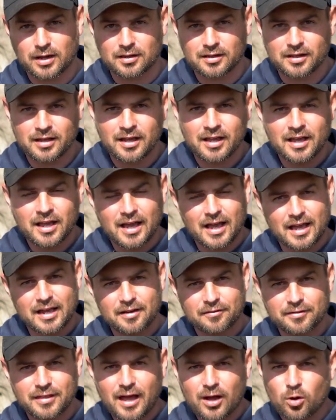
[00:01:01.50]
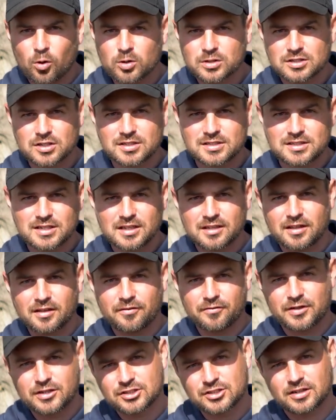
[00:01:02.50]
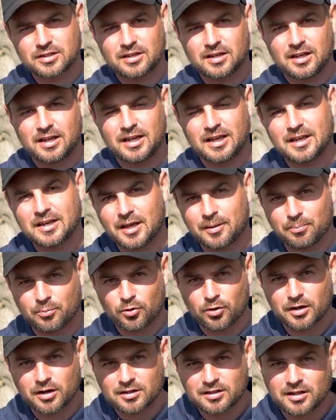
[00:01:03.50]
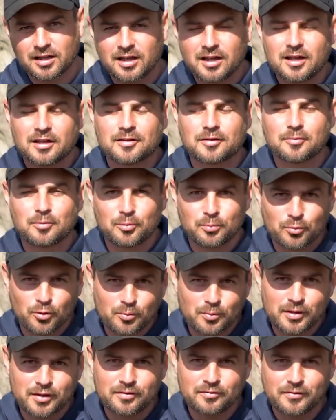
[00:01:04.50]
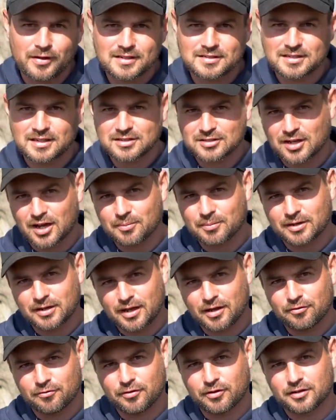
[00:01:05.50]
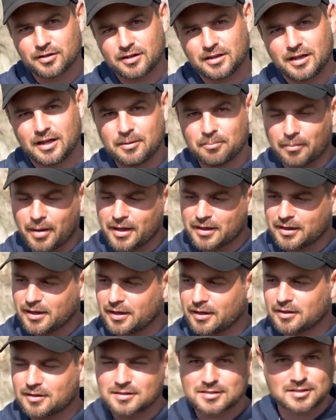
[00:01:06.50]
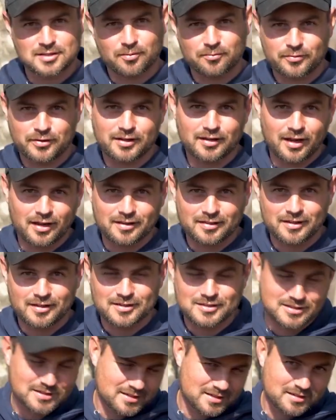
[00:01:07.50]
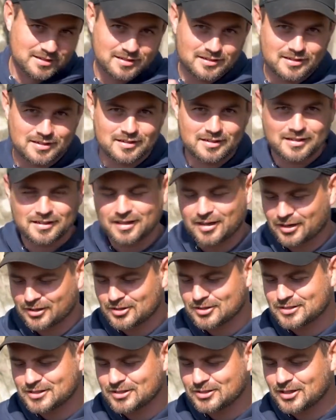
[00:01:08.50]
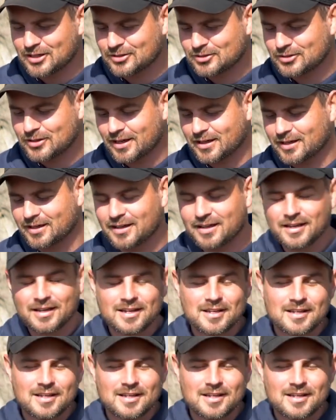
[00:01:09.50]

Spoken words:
well. And if they also see the vision in a product, they will probably invest their time and effort in making something like this, like you see here today.